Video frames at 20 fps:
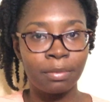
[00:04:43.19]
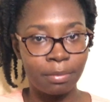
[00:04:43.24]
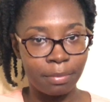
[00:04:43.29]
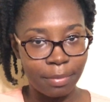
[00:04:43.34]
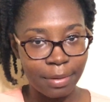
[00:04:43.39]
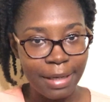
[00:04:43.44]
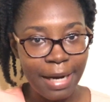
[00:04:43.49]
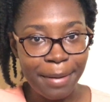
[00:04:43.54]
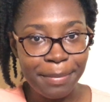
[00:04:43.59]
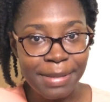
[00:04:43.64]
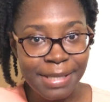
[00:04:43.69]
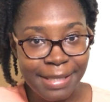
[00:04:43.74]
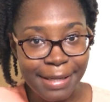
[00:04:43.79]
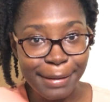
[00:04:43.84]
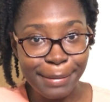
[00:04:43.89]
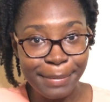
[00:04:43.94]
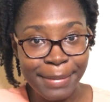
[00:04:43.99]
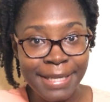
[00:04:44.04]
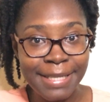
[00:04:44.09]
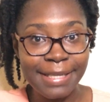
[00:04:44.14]
But I'm still
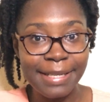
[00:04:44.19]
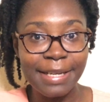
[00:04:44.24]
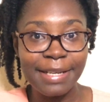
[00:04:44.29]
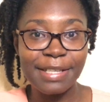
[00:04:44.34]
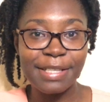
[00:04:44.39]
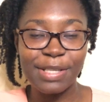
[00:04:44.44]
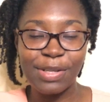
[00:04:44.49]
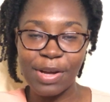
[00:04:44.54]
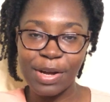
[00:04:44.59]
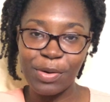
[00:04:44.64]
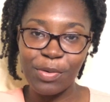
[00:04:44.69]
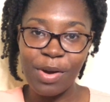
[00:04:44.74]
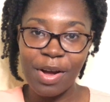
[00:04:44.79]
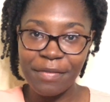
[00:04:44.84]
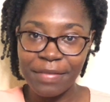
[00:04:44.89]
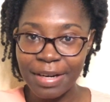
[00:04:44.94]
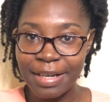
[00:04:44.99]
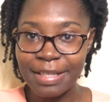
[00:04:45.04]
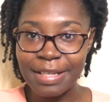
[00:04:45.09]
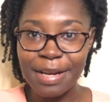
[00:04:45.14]
busy, so I don't have
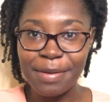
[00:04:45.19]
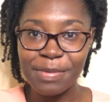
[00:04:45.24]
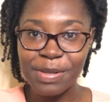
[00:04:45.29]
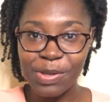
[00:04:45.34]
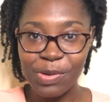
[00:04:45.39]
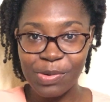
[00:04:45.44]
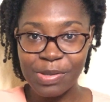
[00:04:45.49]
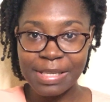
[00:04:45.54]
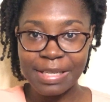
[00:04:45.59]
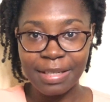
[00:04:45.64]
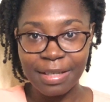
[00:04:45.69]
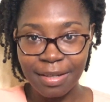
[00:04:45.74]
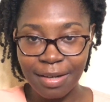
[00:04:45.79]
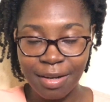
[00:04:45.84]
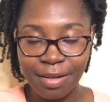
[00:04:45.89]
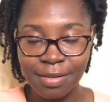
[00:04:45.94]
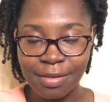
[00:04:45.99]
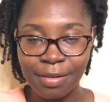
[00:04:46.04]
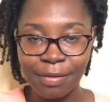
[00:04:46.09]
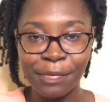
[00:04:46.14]
any time to go see the
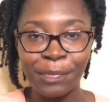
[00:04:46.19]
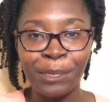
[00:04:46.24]
doctor.